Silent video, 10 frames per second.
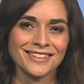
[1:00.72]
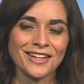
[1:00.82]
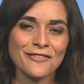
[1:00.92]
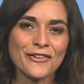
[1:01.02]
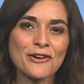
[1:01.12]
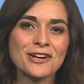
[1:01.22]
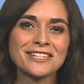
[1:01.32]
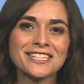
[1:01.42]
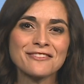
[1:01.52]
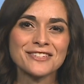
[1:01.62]
A very
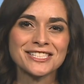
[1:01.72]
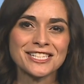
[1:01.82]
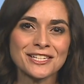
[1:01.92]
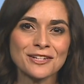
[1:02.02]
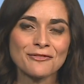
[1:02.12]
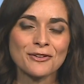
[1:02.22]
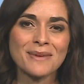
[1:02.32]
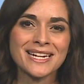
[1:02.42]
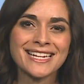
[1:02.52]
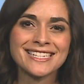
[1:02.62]
good evening to you. For
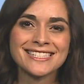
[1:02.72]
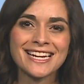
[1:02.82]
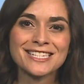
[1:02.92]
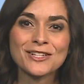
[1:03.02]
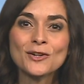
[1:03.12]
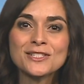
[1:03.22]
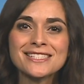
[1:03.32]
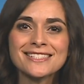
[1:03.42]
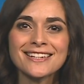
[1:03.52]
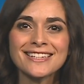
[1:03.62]
many, it stays hot and
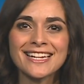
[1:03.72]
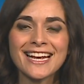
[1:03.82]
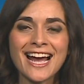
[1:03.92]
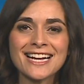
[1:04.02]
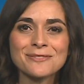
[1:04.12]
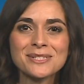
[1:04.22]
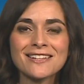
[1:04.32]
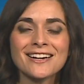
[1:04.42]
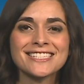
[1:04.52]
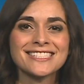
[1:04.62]
sunny as we
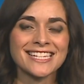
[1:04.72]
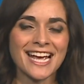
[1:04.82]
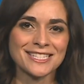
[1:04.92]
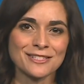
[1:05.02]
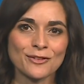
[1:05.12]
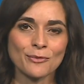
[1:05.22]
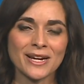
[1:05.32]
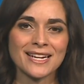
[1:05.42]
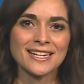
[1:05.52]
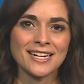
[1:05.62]
slide into the end of the
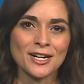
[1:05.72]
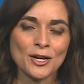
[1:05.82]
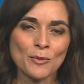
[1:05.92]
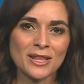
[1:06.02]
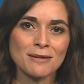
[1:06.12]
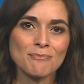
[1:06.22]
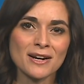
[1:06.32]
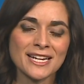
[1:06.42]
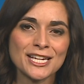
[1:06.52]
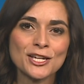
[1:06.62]
week. With the
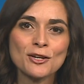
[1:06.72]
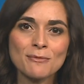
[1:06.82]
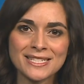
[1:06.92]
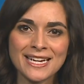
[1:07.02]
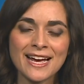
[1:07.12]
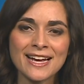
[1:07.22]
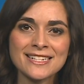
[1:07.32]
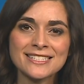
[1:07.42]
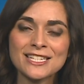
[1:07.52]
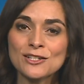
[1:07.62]
muggy, humid air, a
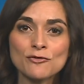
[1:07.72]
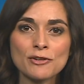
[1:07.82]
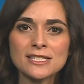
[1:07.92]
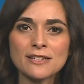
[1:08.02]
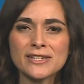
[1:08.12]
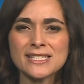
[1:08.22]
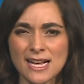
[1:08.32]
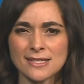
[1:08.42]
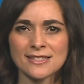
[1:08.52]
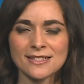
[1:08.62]
continued risk of
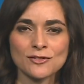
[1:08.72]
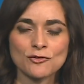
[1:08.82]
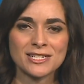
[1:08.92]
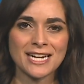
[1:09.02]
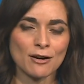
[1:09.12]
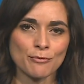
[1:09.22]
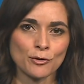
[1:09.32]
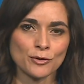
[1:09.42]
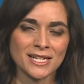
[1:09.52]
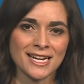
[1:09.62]
intense thundery
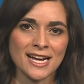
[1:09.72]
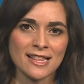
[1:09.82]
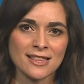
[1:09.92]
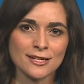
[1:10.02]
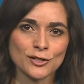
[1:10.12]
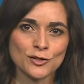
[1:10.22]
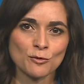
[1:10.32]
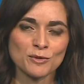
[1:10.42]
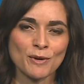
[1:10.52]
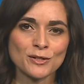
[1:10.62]
downpours. The
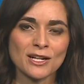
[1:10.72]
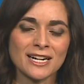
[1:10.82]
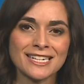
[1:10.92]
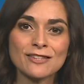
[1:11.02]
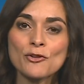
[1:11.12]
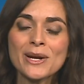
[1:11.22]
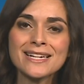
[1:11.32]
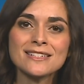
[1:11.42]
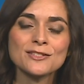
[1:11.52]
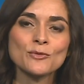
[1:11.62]
thunderstorms most likely through
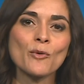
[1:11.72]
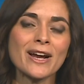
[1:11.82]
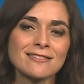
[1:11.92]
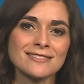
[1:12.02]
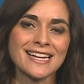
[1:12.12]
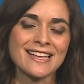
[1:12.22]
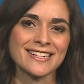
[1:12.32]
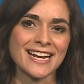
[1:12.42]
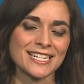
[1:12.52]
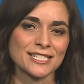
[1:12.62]
England and Wales in the
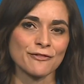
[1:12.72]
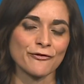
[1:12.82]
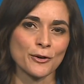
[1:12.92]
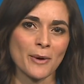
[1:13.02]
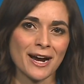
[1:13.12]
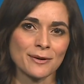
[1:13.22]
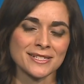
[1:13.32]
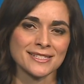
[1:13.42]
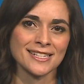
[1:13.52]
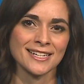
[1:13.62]
next few
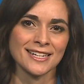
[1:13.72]
hours.